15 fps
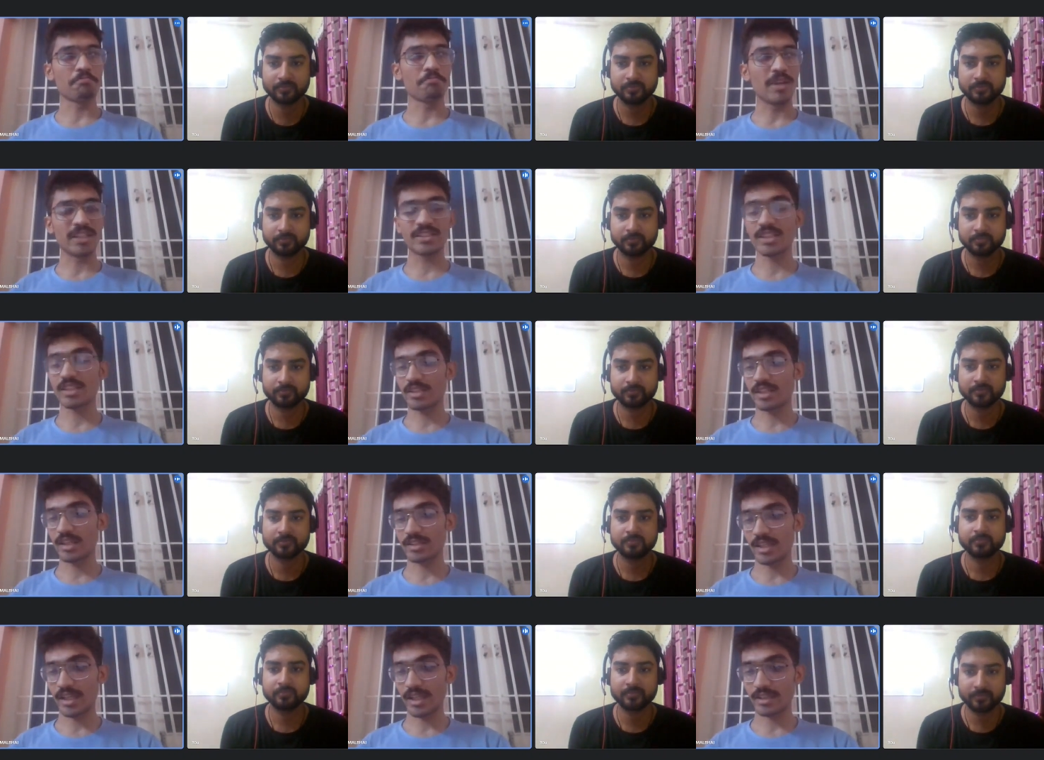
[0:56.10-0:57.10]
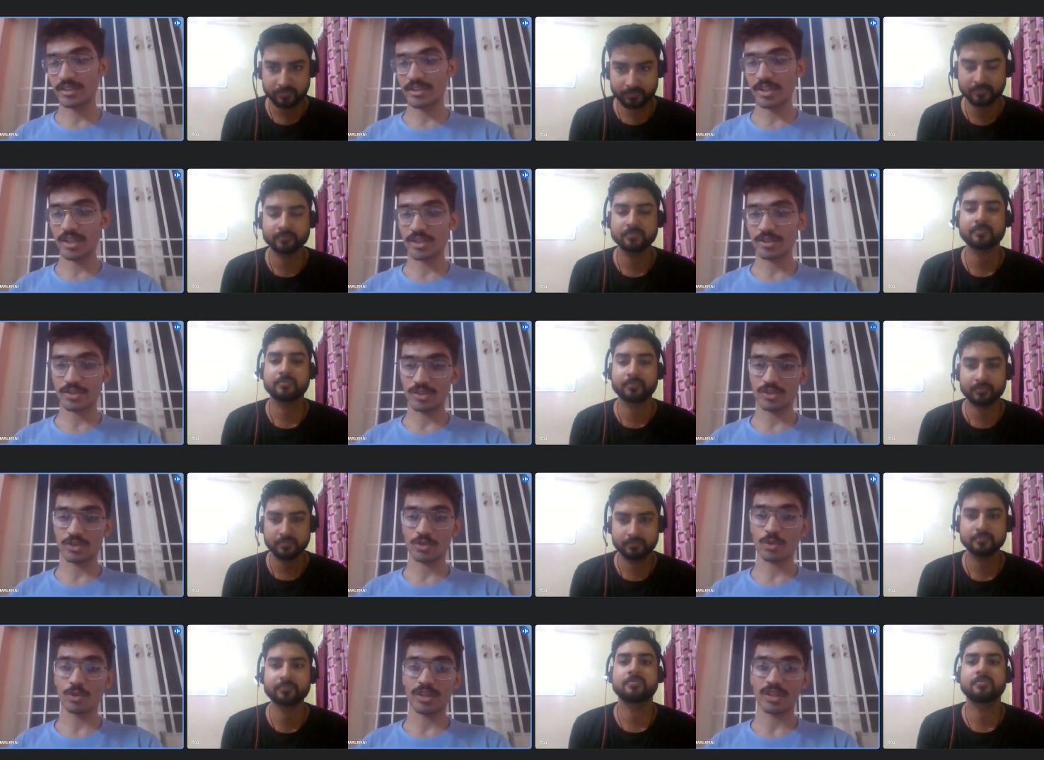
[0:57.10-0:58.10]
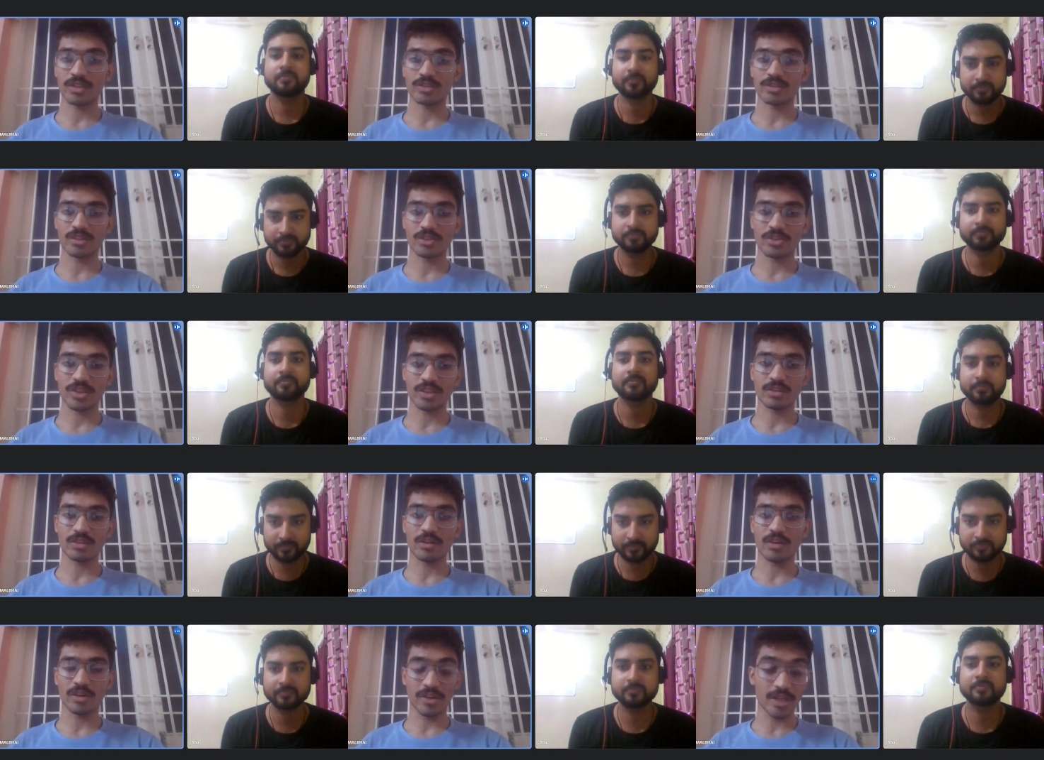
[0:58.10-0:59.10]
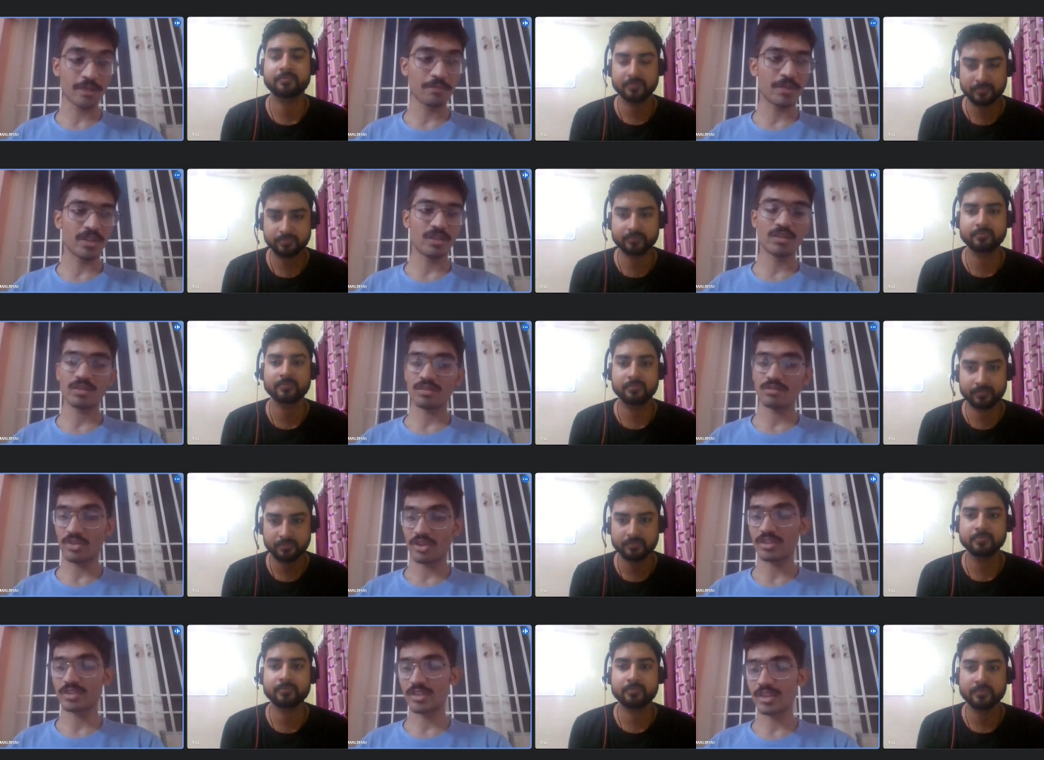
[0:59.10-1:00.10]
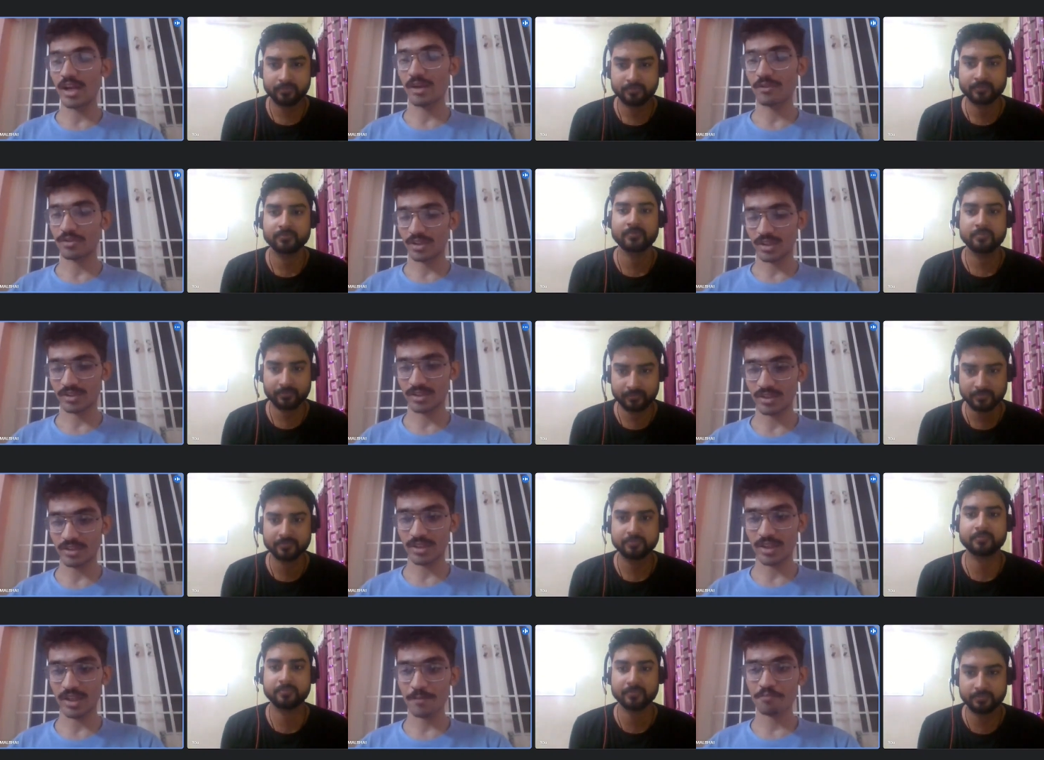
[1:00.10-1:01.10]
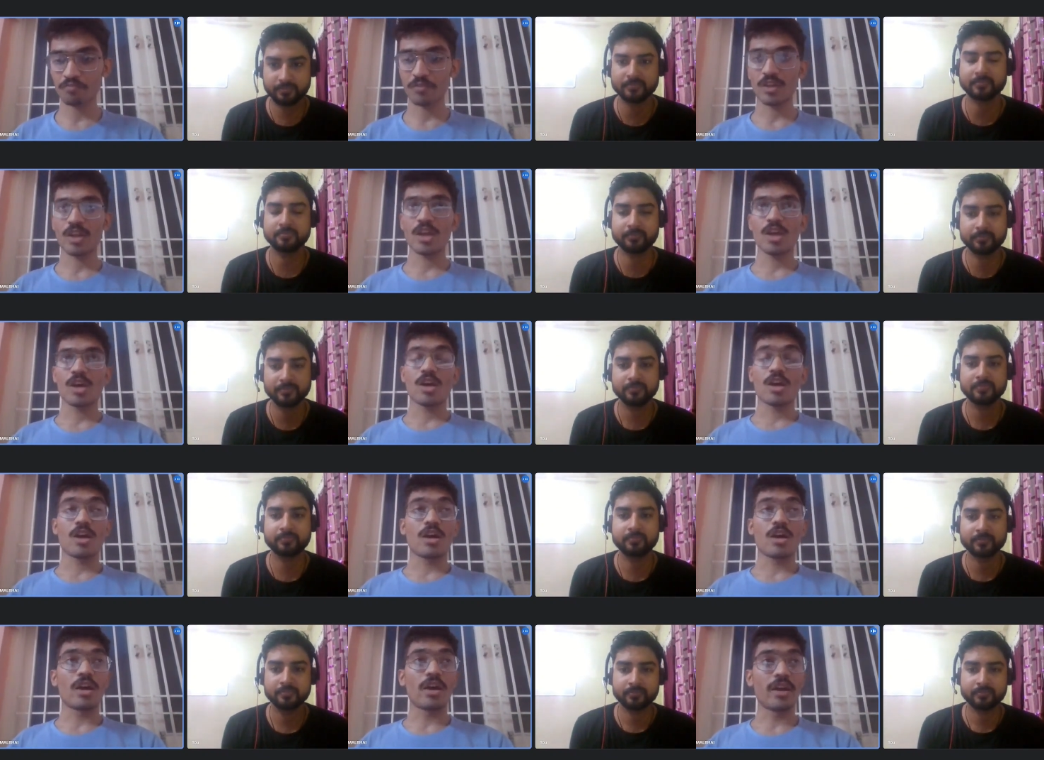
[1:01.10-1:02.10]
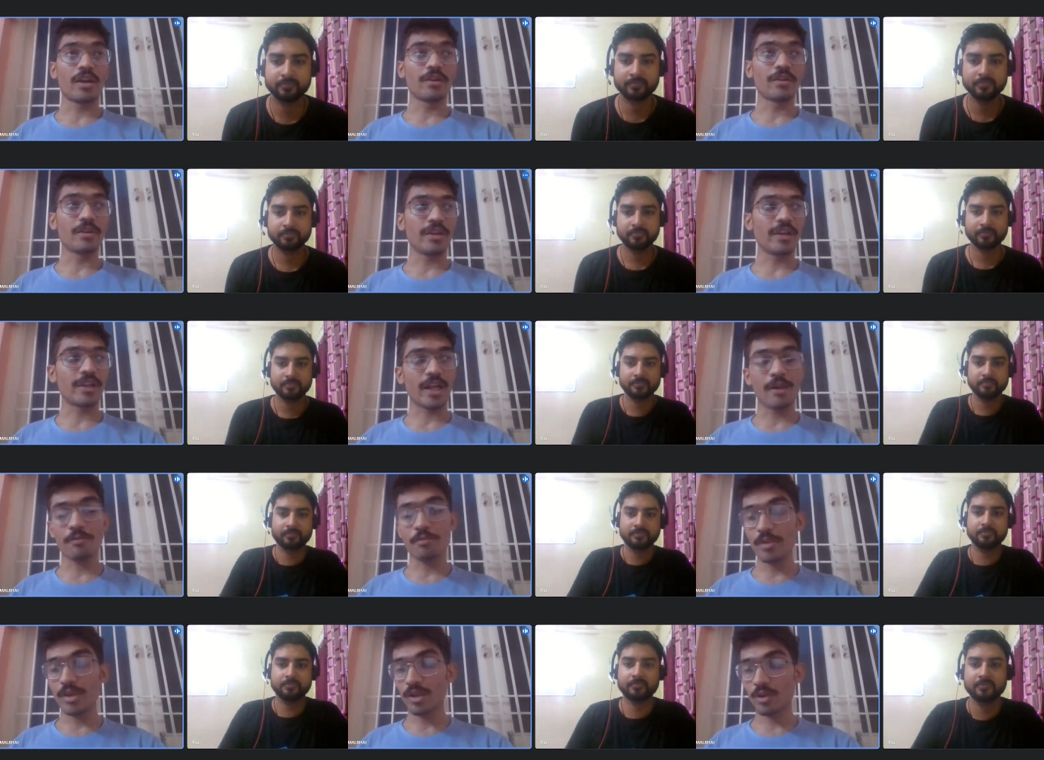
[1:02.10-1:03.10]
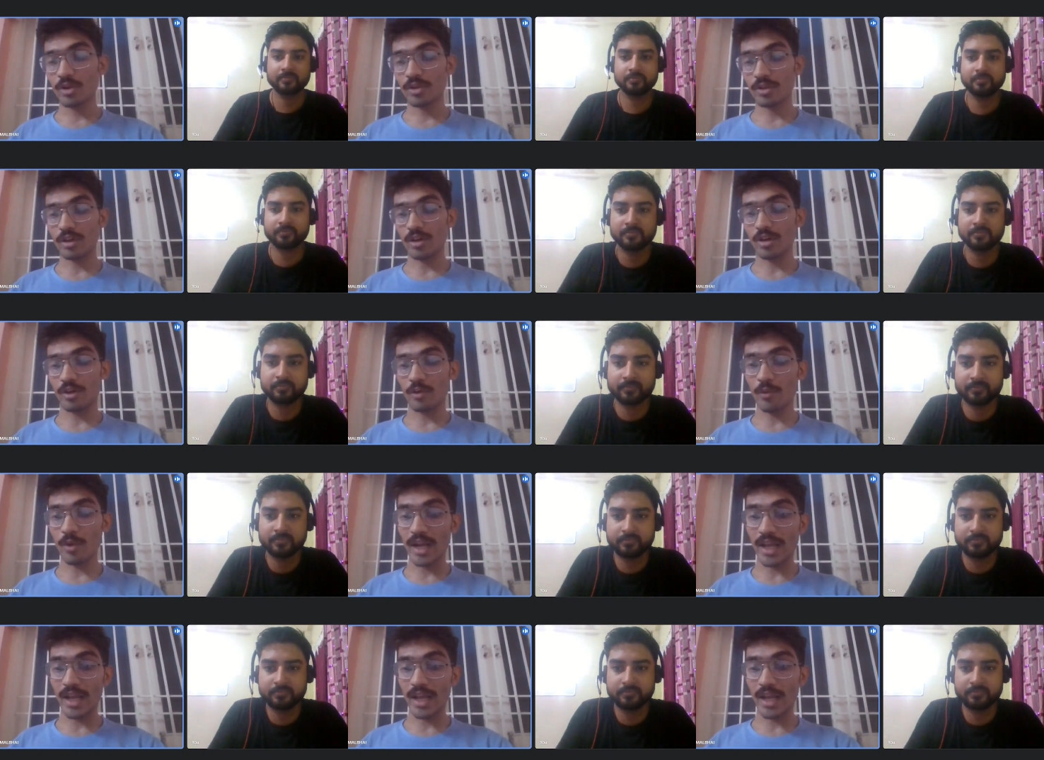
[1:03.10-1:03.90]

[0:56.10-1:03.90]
Speaker 1: basic things like strings, sorting, searching, uh, DP, trees, graphs, etc. Mm-hmm. And it helped me a lot when